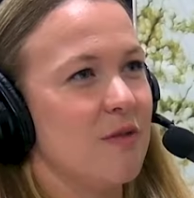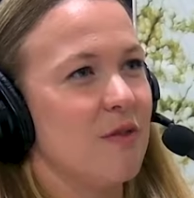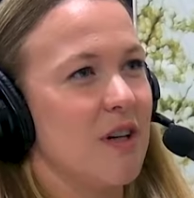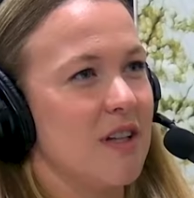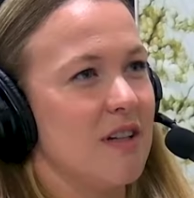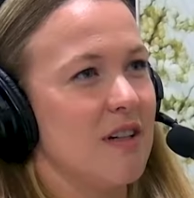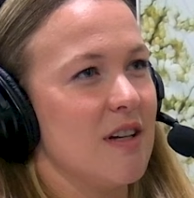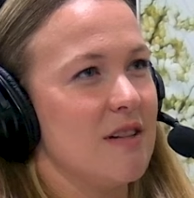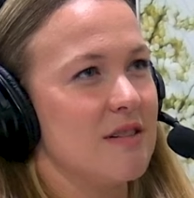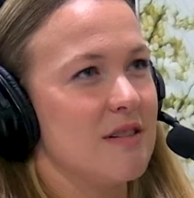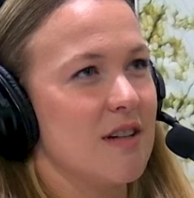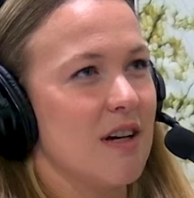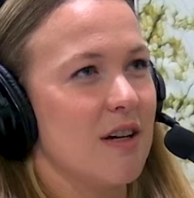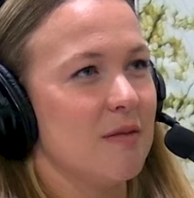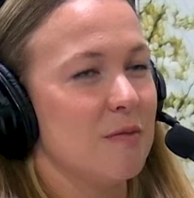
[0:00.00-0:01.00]
To find the
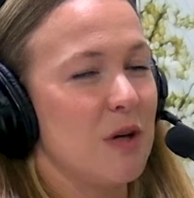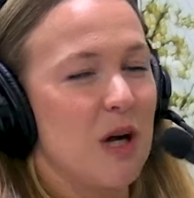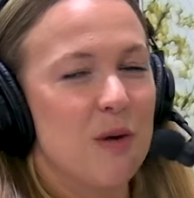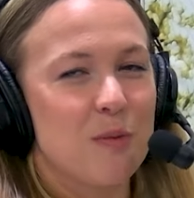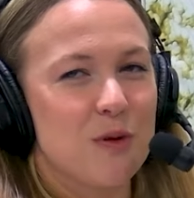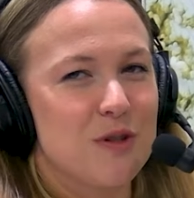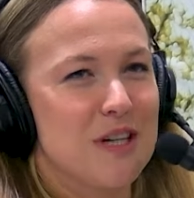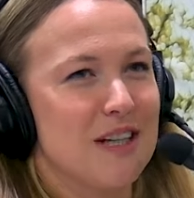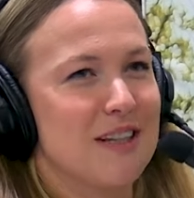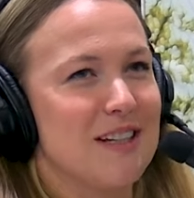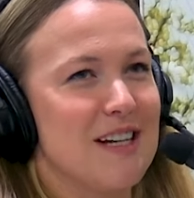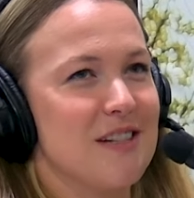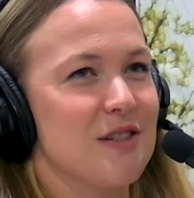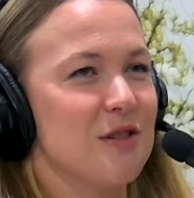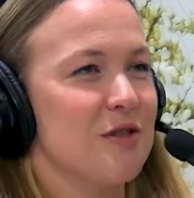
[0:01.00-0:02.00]
nest, yeah. Got to protect the
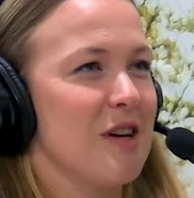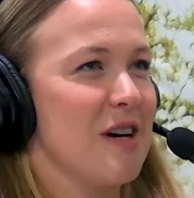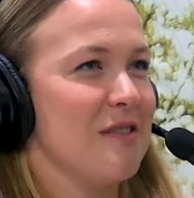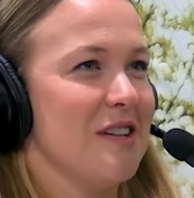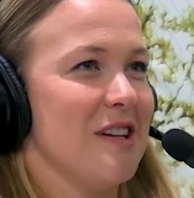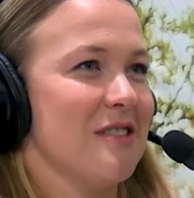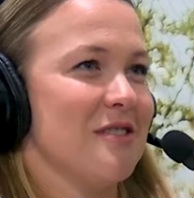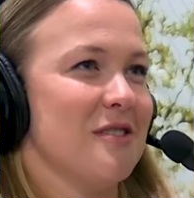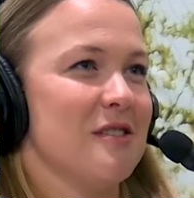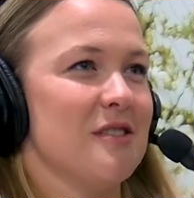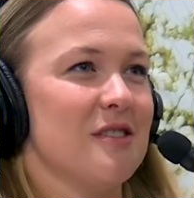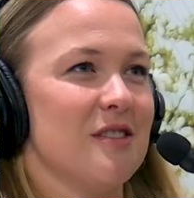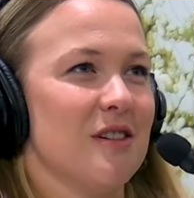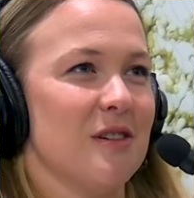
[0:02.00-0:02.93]
nest. They're ground nesters.